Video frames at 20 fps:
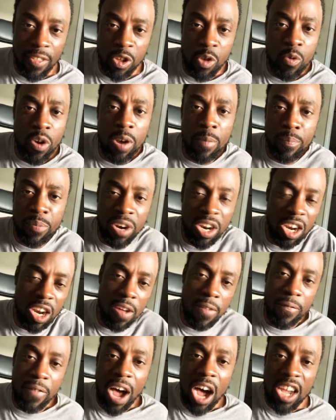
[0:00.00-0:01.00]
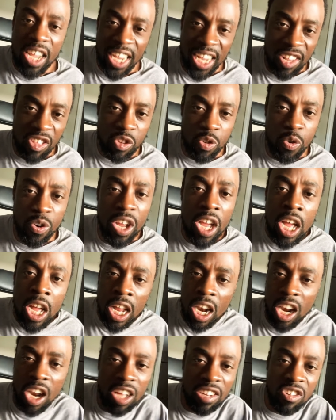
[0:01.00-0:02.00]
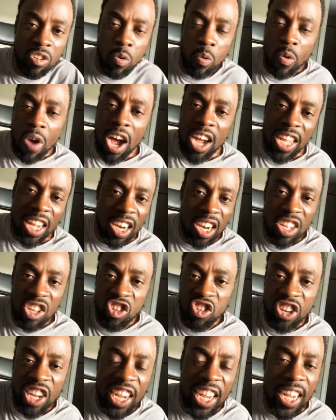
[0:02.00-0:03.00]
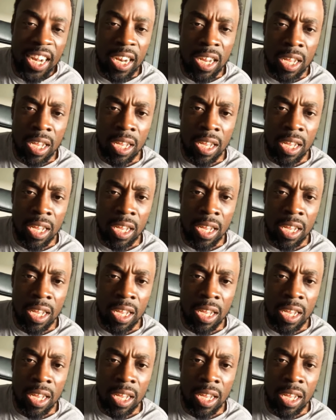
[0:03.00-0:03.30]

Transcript: You want to put a little vodka into it, a little Ciroc, a little gin.